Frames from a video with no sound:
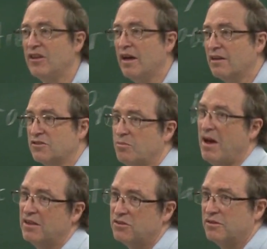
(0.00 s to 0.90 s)
a Young's
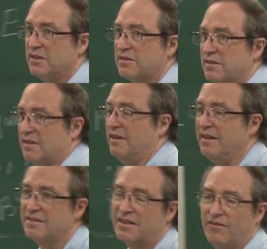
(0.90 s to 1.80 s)
modulus, at
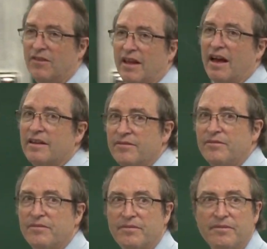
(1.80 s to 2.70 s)
least given
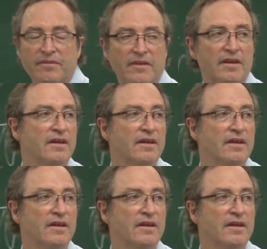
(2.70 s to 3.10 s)
that.